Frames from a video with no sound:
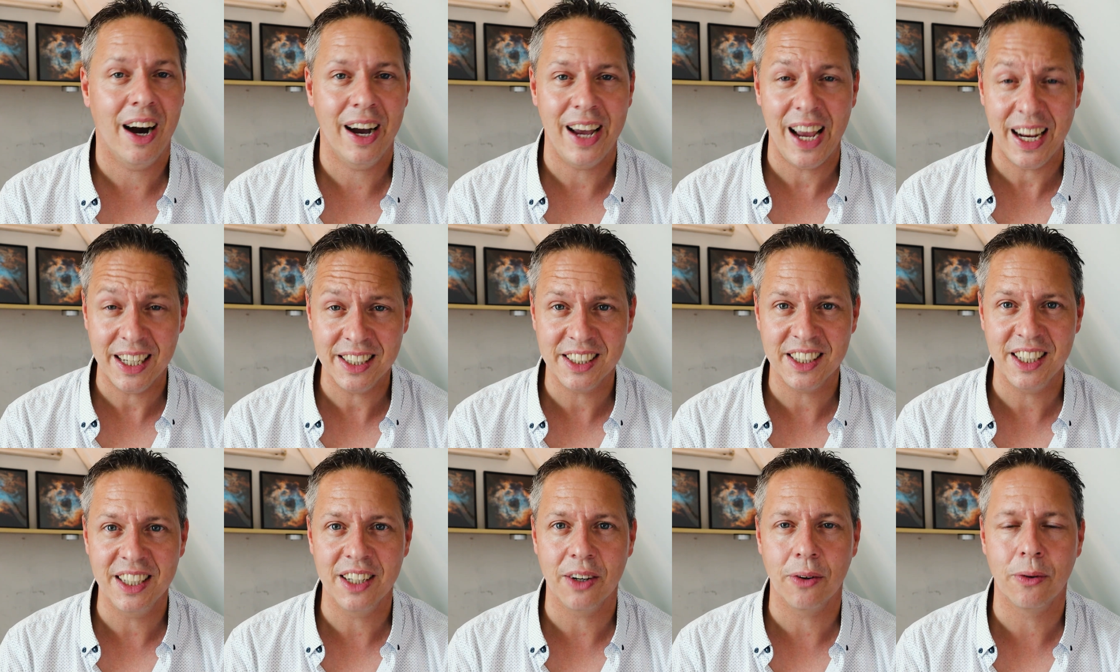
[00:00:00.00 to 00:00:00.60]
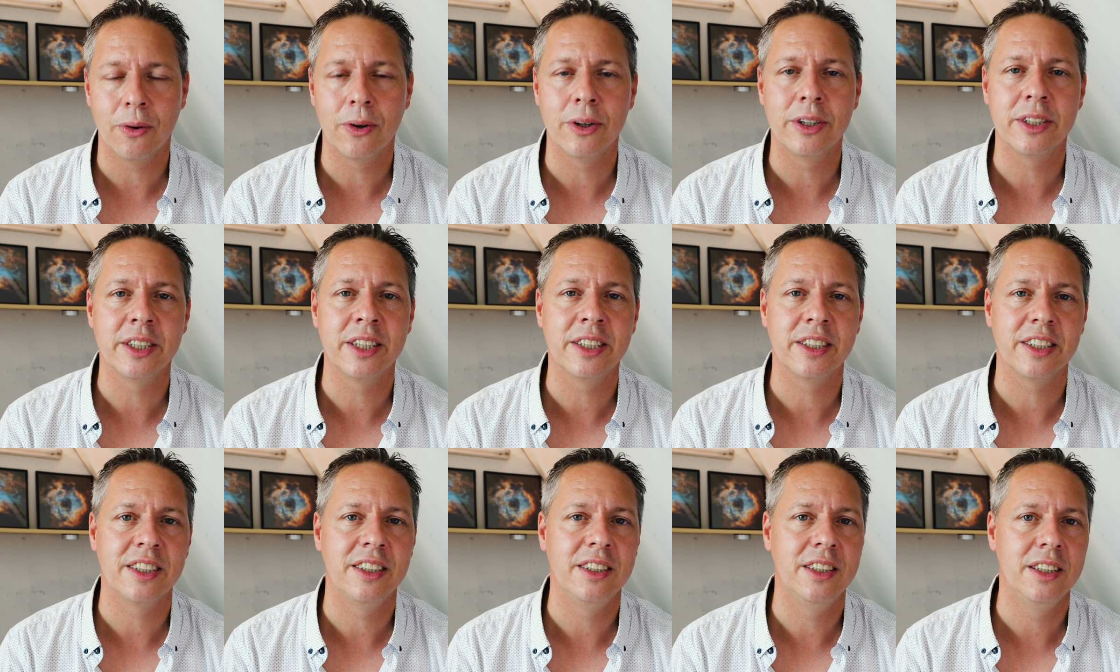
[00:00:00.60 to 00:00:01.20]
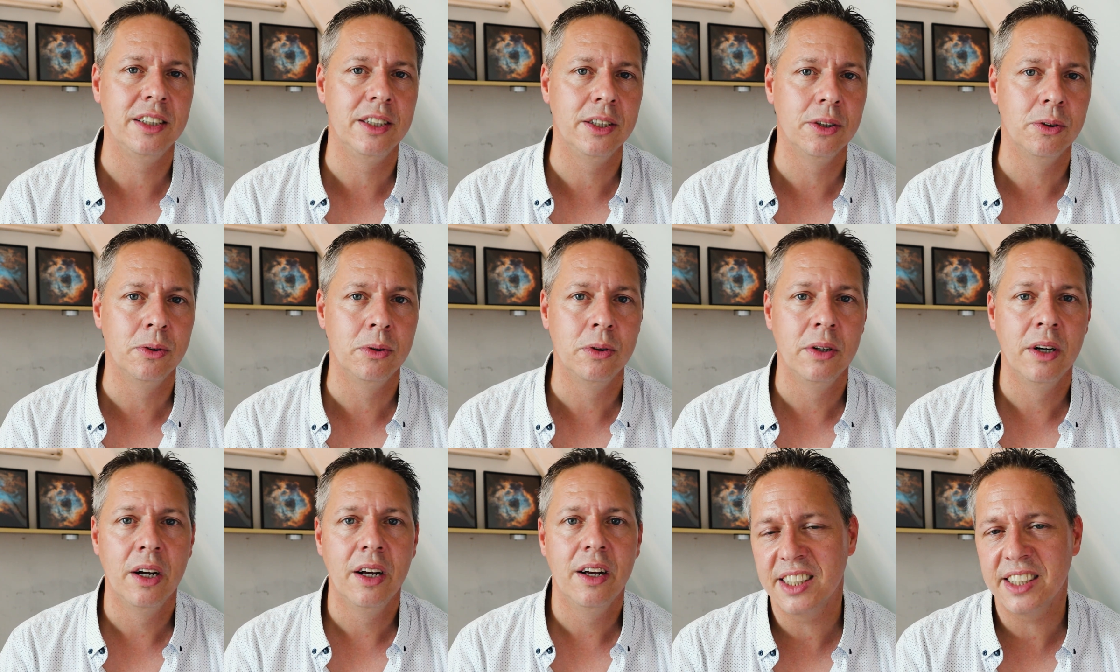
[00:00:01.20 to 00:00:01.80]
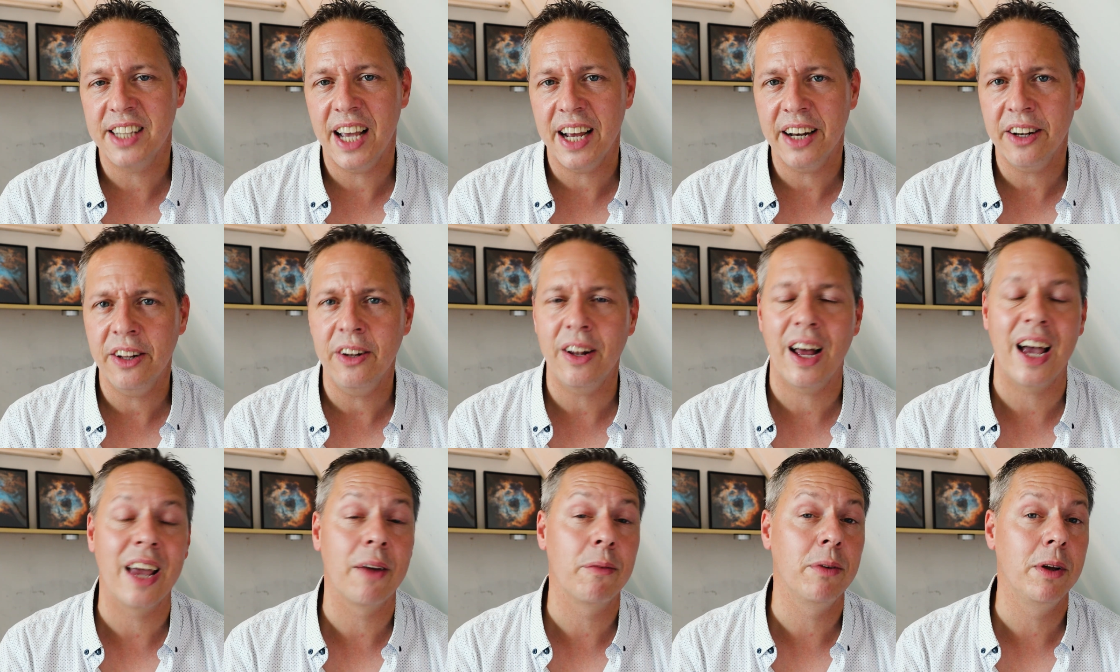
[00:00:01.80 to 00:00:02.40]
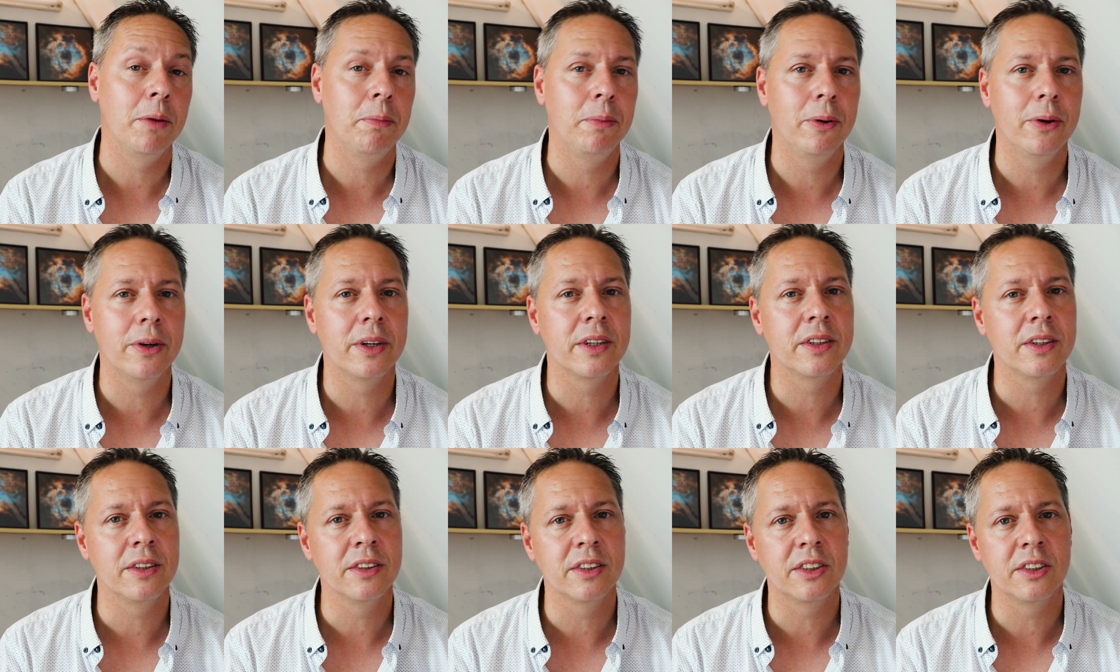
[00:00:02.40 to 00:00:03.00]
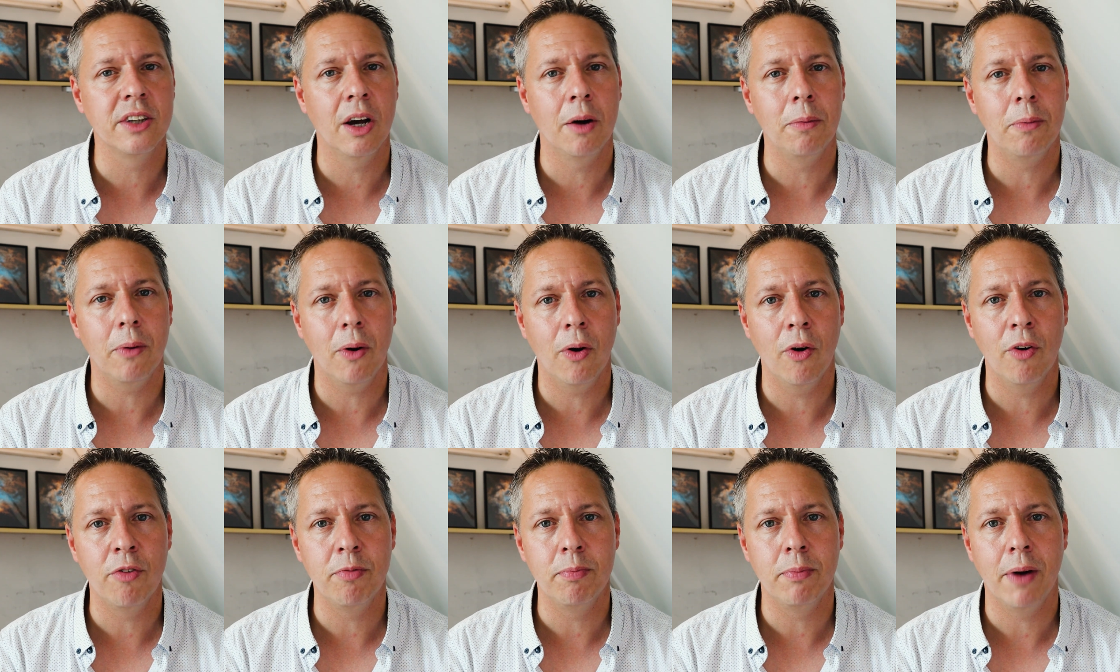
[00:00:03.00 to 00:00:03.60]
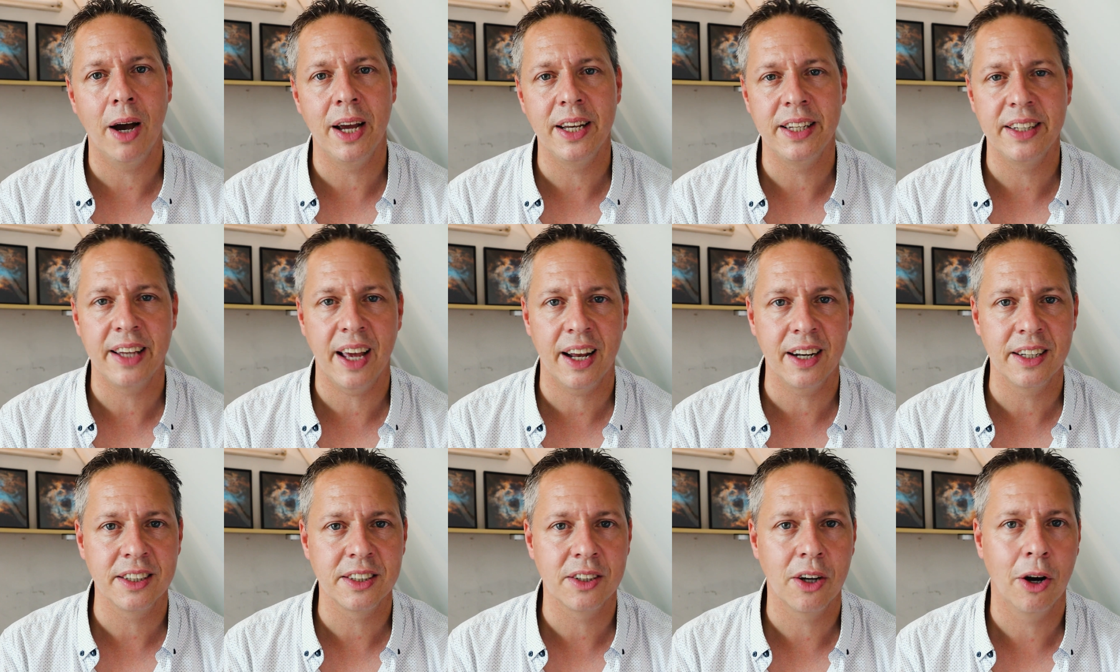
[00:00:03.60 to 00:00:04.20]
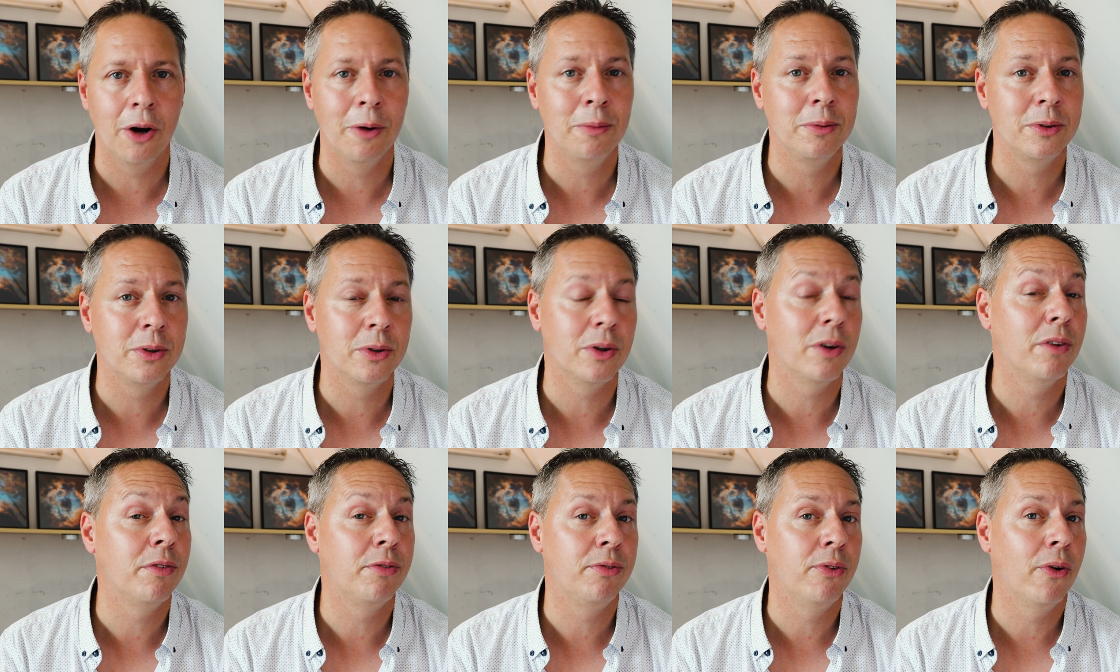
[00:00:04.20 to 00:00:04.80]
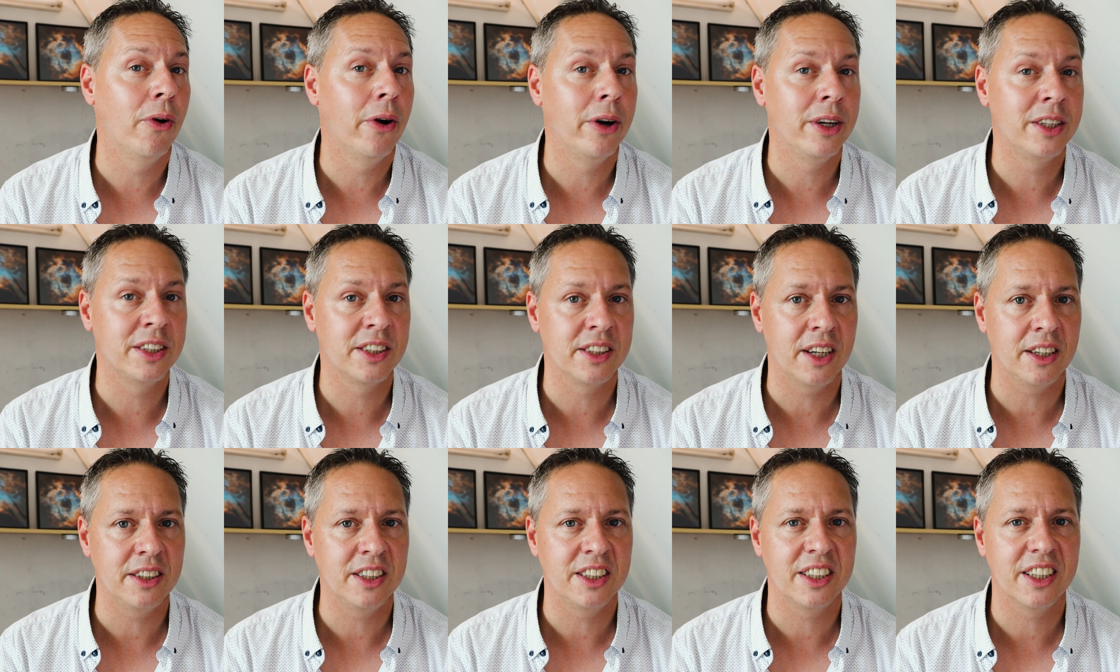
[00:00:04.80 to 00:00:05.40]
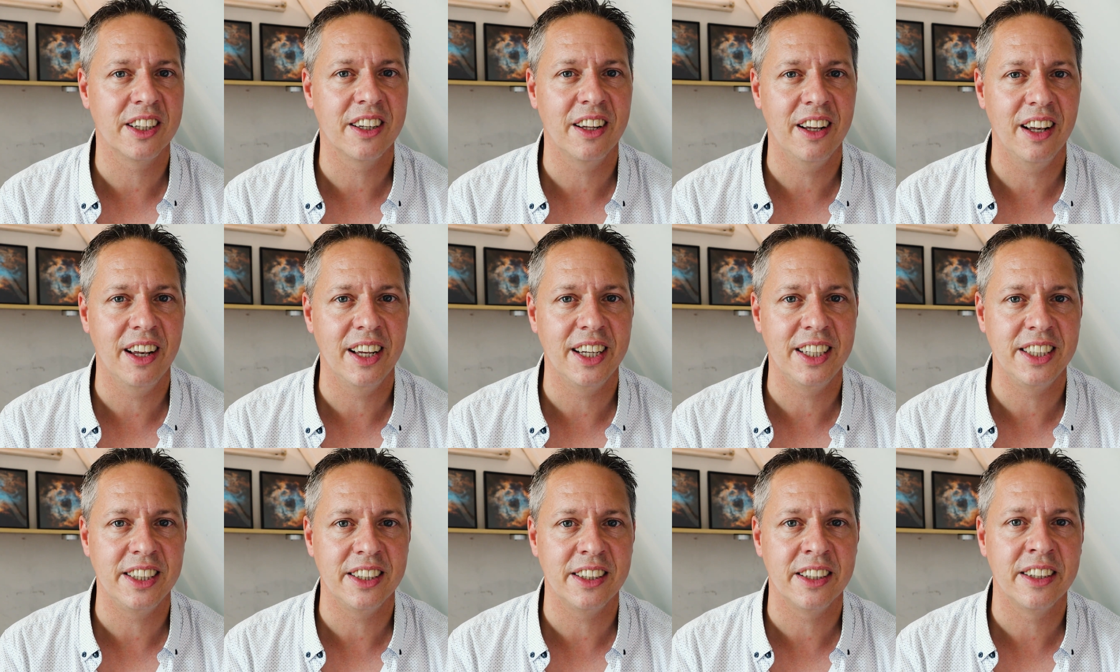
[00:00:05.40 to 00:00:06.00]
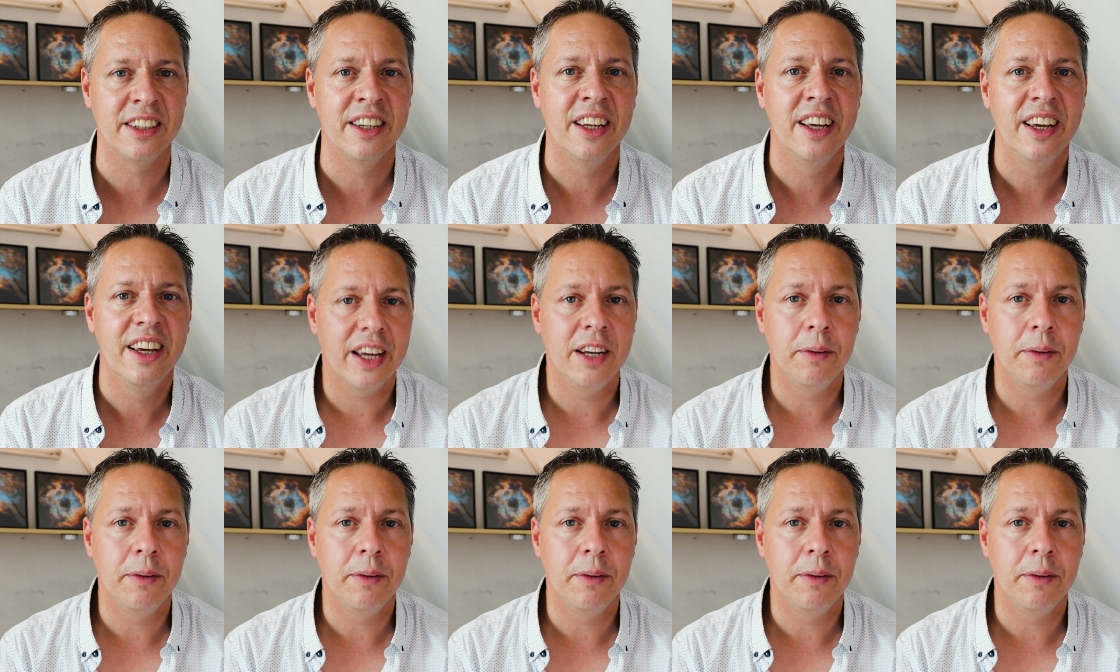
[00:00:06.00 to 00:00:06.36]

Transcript: I actually ordered a new saddle. I will put it on top of my telescope to avoid such a collision.